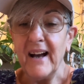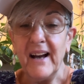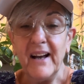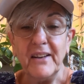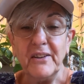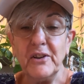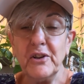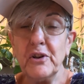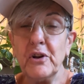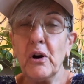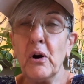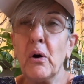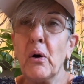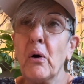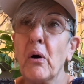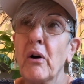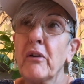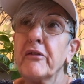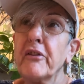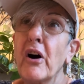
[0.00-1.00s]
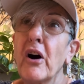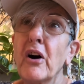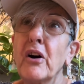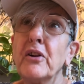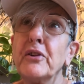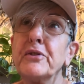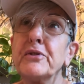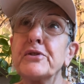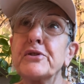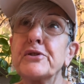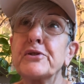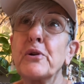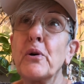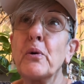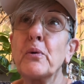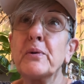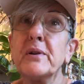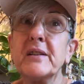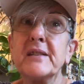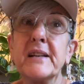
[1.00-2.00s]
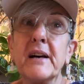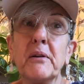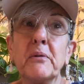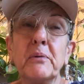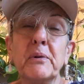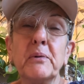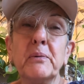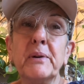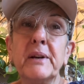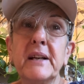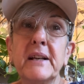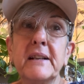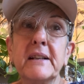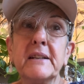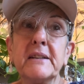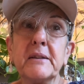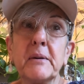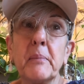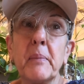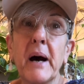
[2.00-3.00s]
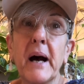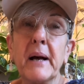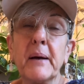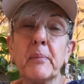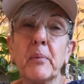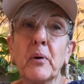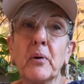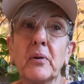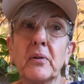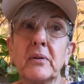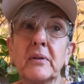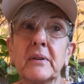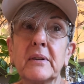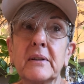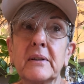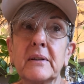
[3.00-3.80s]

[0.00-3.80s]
You know, of all the stories that we read in the Bible,